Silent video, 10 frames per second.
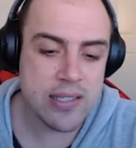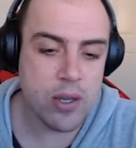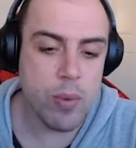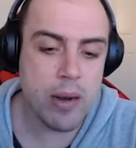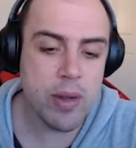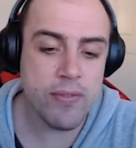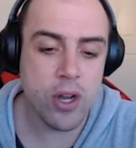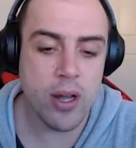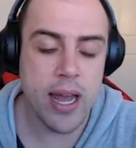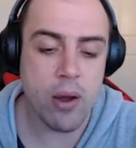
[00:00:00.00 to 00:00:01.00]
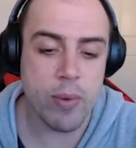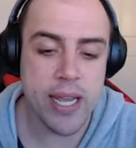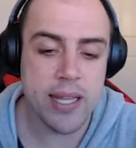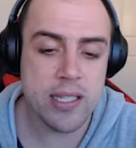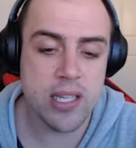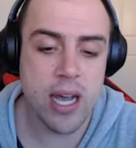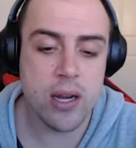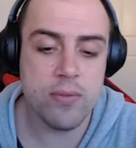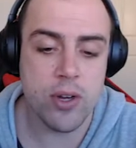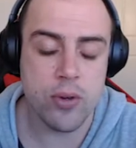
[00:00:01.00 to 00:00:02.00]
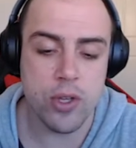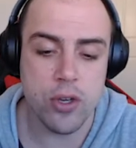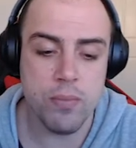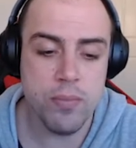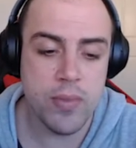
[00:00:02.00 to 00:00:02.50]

So when we've got our regular tidal volume